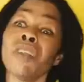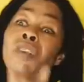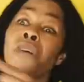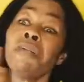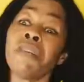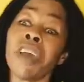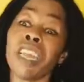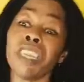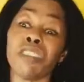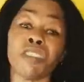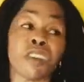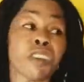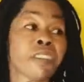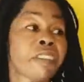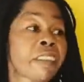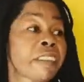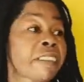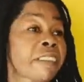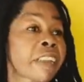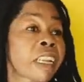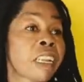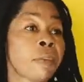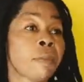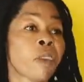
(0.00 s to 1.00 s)
know for church
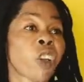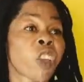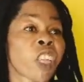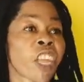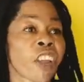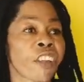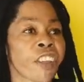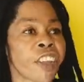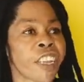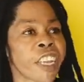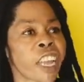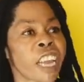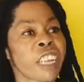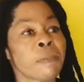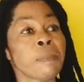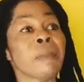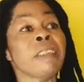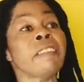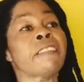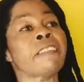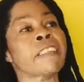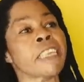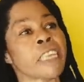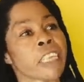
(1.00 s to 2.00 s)
sister them you're carrying. And
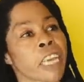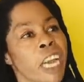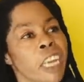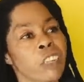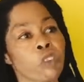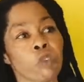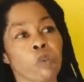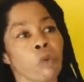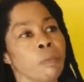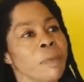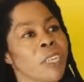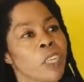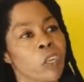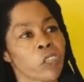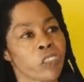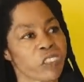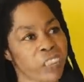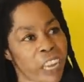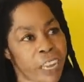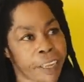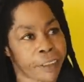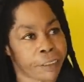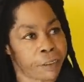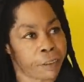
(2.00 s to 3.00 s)
me see, I told me no
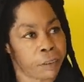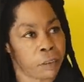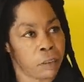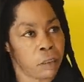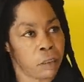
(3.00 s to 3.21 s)
chat.